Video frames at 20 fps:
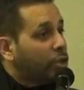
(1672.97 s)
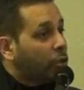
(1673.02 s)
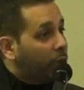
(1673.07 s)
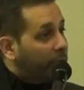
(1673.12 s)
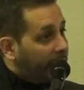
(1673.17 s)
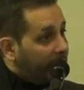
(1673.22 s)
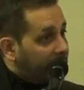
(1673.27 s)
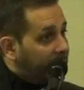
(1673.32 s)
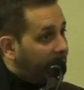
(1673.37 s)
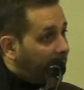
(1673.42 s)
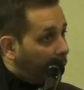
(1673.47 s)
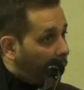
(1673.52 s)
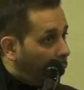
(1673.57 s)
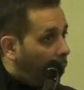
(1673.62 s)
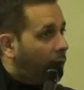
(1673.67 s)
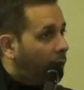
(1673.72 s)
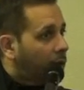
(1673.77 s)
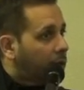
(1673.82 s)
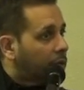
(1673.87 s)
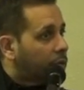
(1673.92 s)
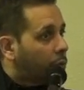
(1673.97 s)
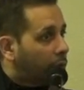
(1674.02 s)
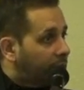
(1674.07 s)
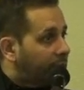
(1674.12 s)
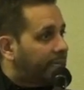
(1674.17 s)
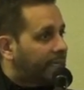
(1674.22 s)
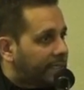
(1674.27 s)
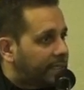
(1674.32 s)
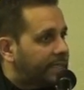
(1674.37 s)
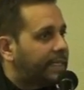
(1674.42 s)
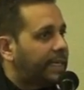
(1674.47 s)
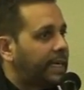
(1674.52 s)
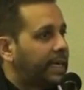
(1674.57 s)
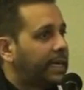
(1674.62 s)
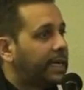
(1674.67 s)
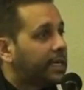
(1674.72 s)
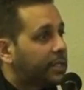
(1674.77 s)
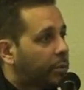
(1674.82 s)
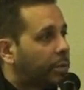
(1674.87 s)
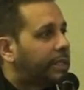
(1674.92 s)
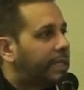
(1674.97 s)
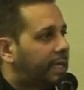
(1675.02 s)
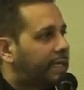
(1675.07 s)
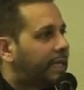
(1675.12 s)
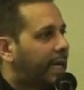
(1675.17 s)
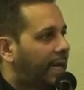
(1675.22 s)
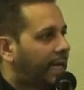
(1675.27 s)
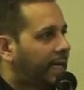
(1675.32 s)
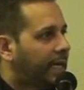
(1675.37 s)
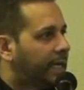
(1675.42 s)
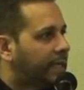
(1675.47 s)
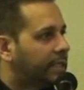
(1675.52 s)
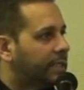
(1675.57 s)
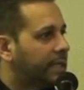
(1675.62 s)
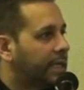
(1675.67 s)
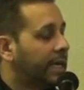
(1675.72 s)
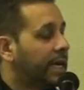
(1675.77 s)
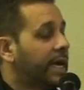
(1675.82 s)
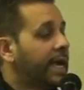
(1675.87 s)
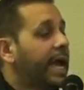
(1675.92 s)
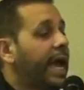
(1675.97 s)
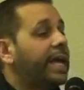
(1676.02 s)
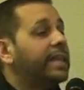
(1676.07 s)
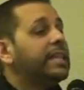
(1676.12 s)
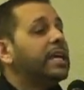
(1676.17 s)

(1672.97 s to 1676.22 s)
Actually, in their world, what they're seeing is what they're telling us.